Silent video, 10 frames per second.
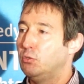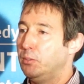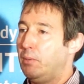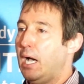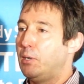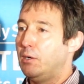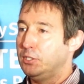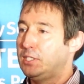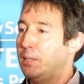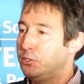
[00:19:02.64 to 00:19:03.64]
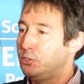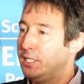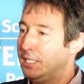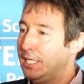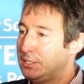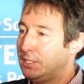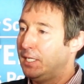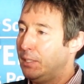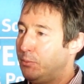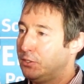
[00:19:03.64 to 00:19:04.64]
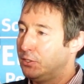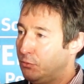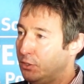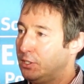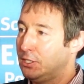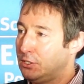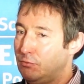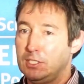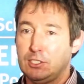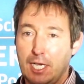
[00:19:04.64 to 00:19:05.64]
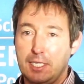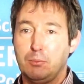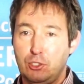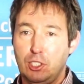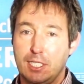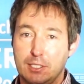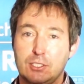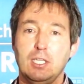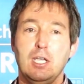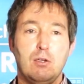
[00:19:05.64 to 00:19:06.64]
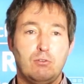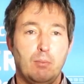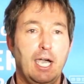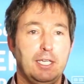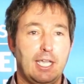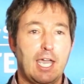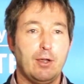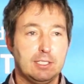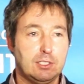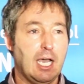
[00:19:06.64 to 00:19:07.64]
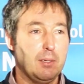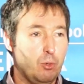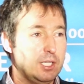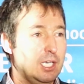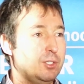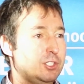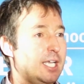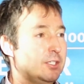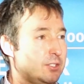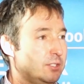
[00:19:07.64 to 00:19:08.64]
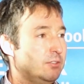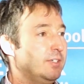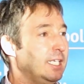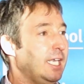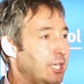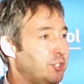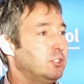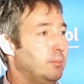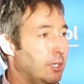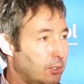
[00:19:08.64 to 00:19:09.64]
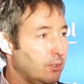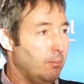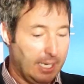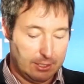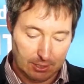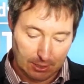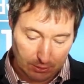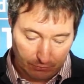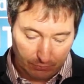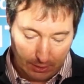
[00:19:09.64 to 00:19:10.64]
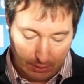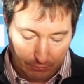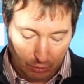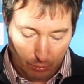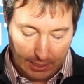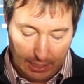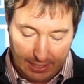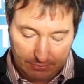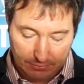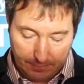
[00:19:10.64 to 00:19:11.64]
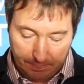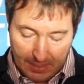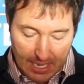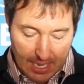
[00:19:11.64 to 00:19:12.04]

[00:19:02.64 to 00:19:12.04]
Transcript: of what Barbara was demonstrating yesterday about the difficulties of designing machines, from a Heideggerian standpoint, they would say this is a vindication about the complexities of human life. You know?